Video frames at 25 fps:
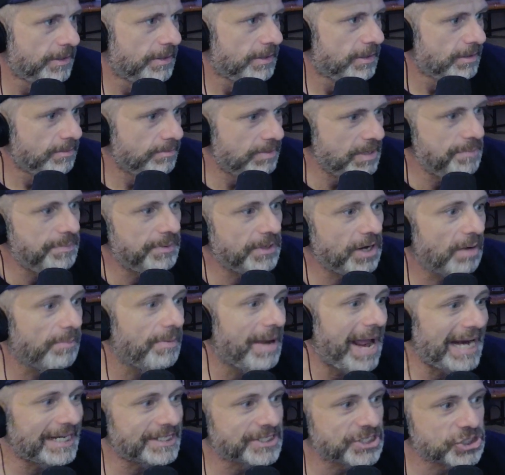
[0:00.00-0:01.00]
People are
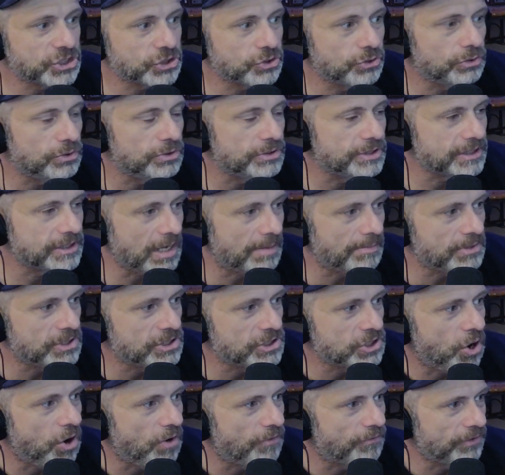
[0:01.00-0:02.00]
back to school.
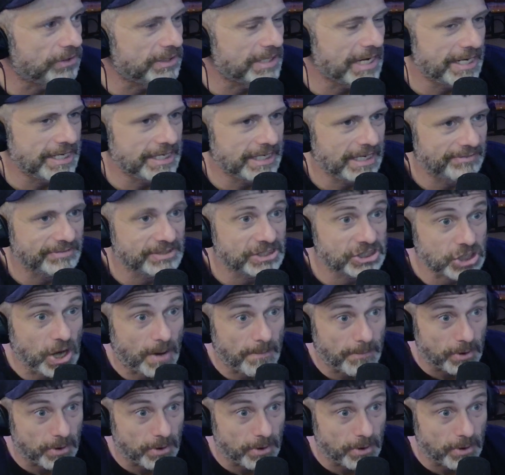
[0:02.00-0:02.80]
Summer's over. Now you're going to have Summer